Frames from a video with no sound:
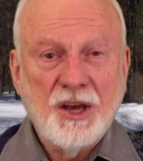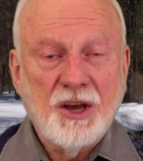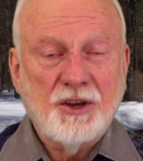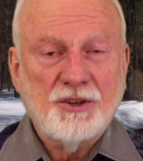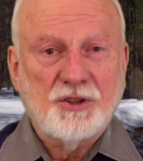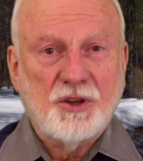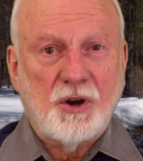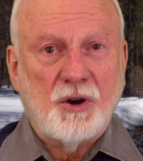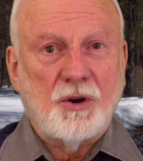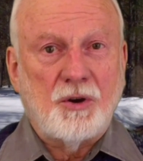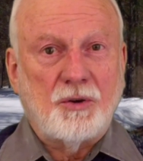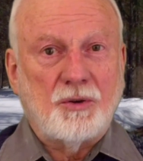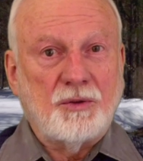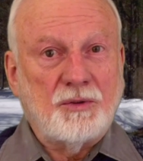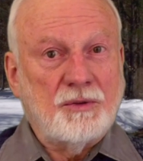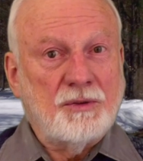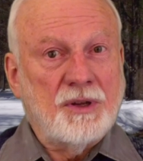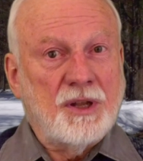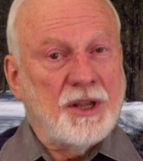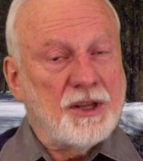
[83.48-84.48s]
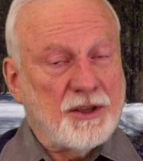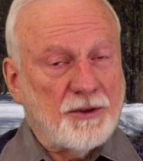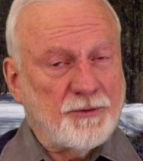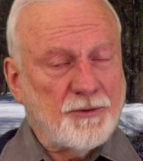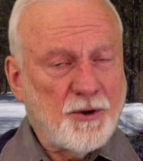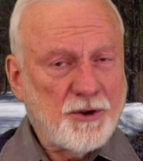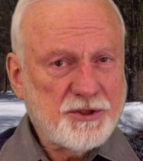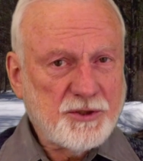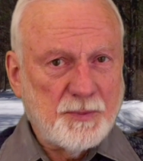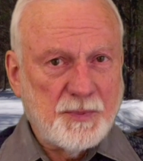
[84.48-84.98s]
So, the
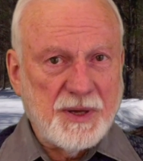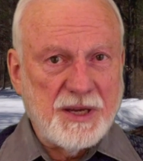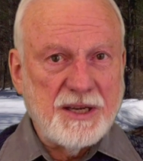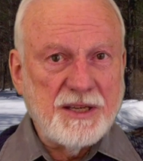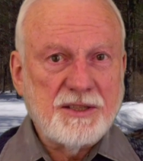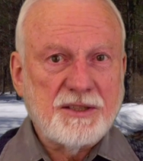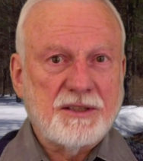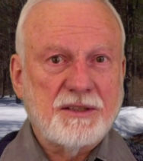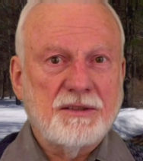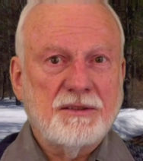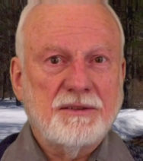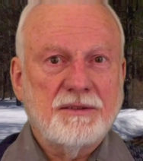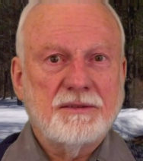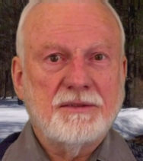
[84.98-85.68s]
first beast,